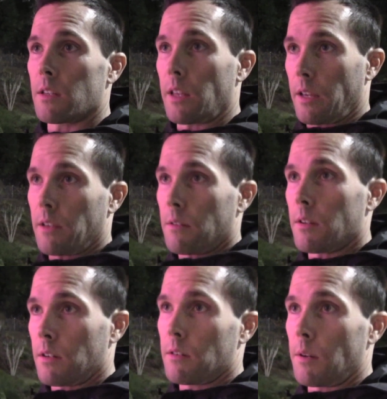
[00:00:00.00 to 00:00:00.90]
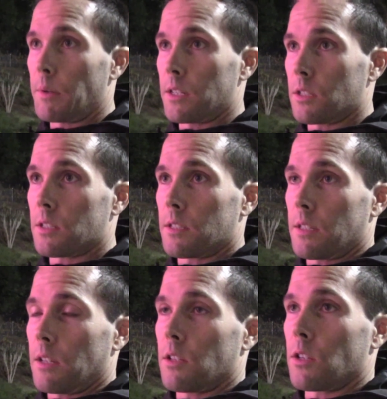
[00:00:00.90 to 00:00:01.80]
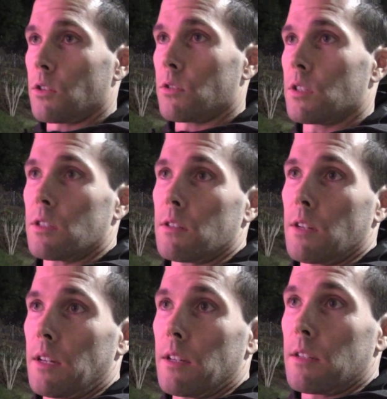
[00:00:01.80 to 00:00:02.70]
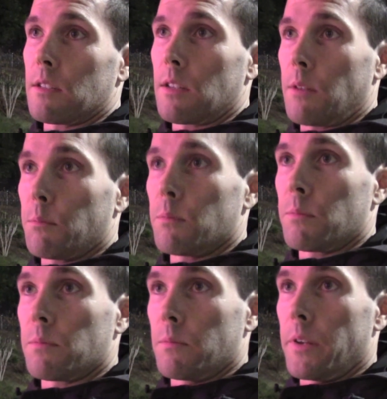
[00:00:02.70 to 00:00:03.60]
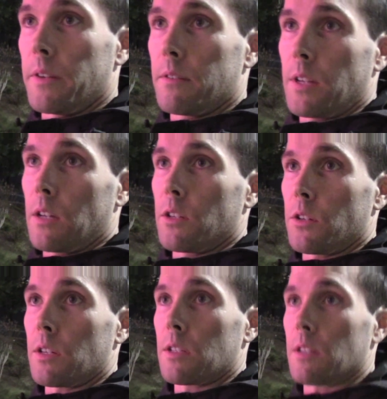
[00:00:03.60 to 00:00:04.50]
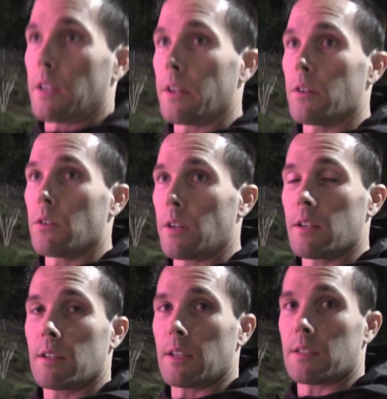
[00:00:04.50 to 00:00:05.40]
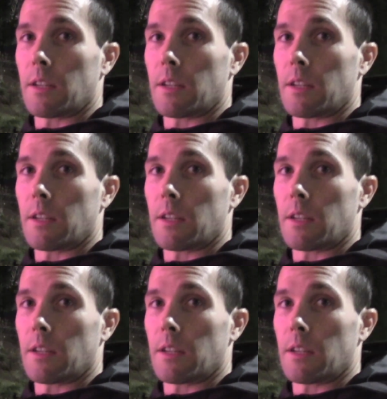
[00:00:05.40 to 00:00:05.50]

Like I'm not just telling you just because I'm telling you because I know it. okay, like